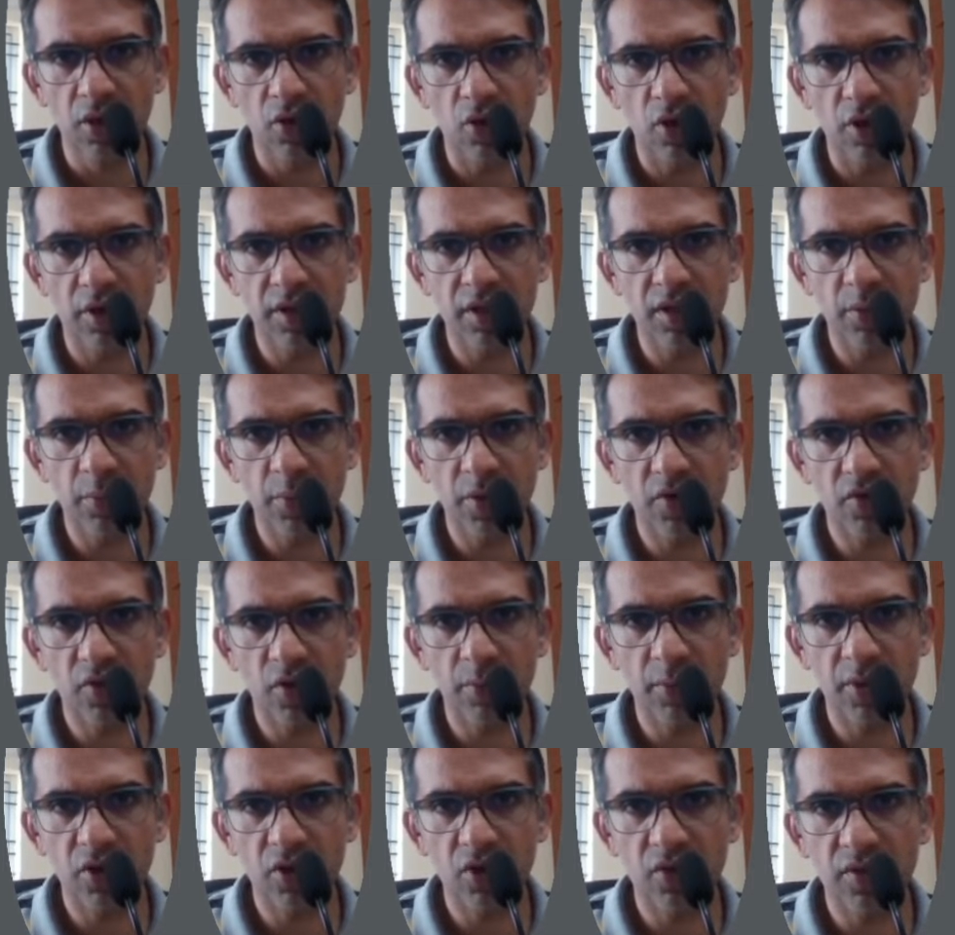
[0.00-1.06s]
what is the
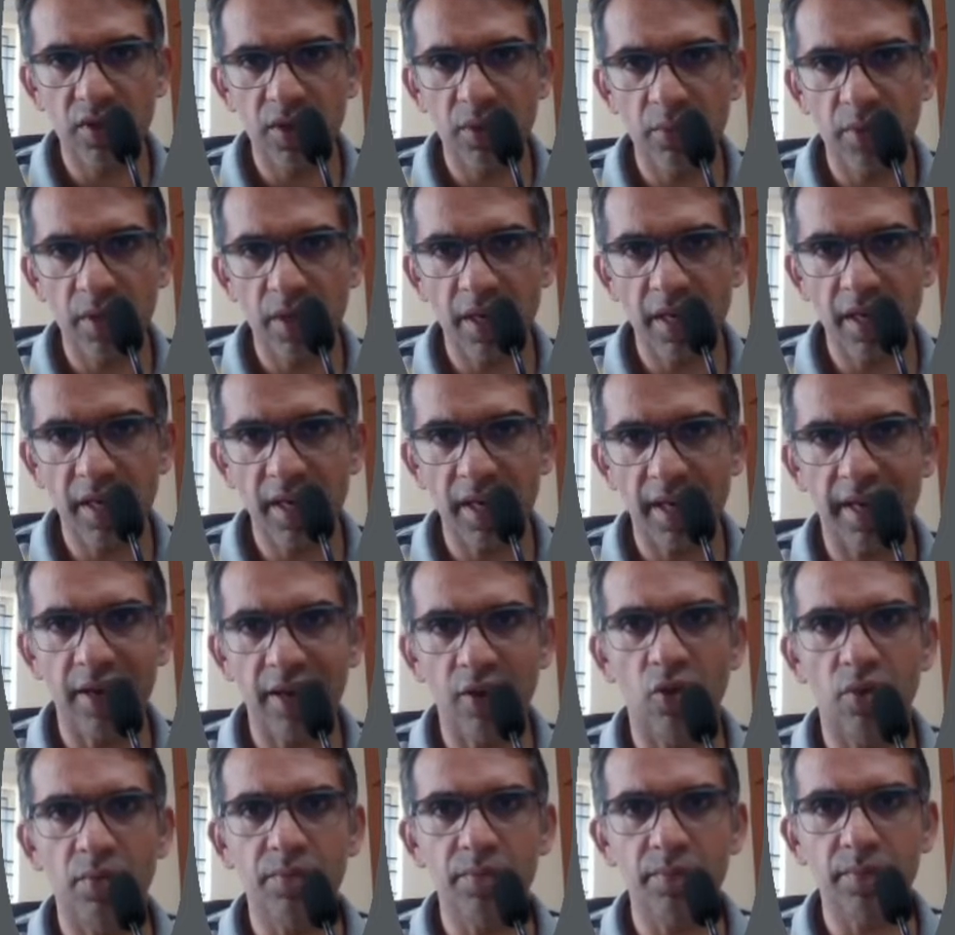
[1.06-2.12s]
performance of gemini nano